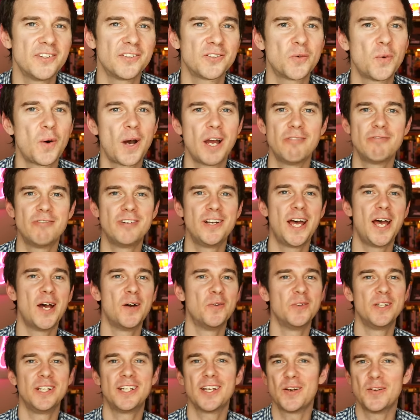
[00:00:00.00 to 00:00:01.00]
it's quite rare,
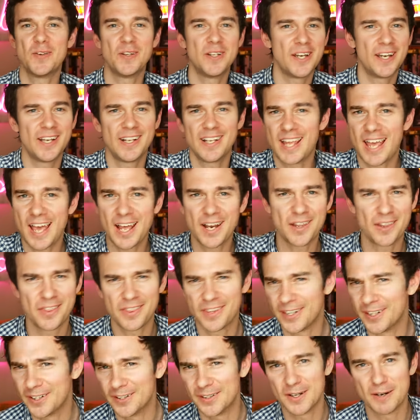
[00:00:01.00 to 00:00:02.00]
we don't learn
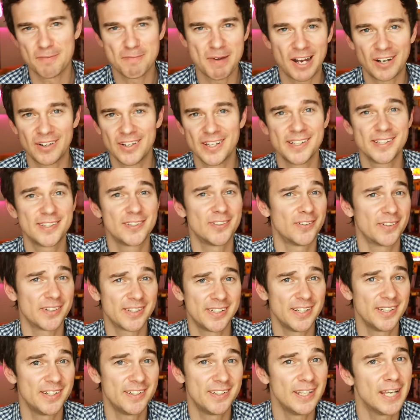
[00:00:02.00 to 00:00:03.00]
anything about its
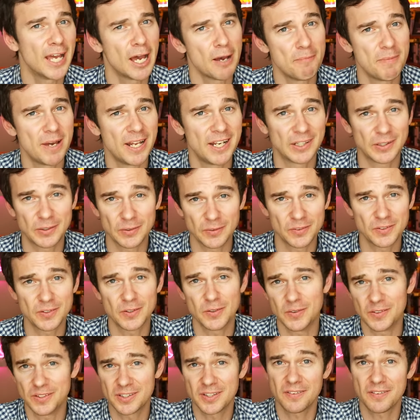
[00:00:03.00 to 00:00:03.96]
toxicity at medical school.